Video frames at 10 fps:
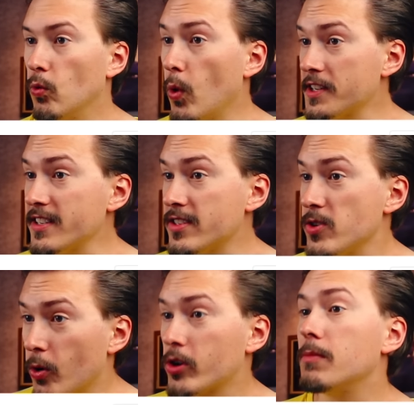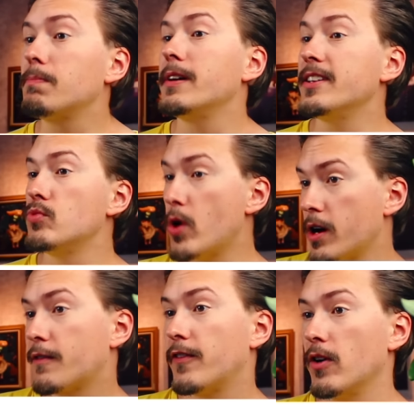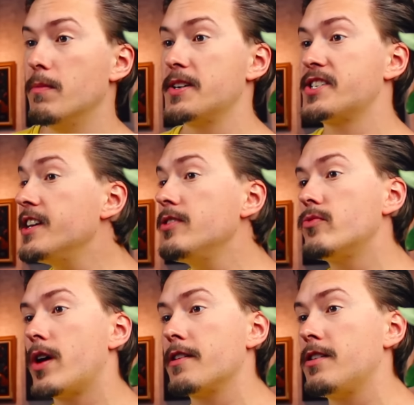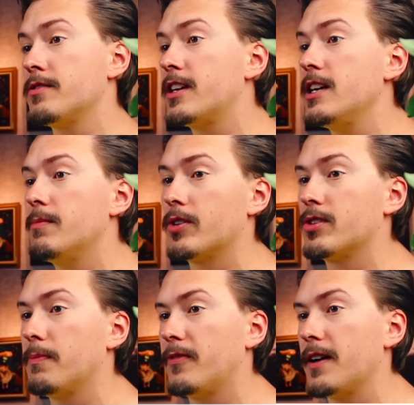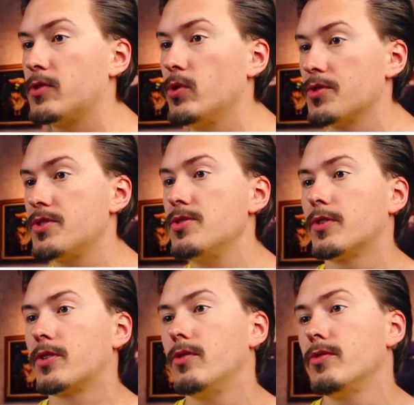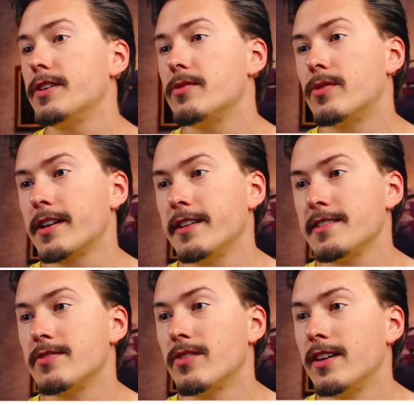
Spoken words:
What is your complete workflow? Machine you run on, keyboard, top 5 tools you use for coding, organizing your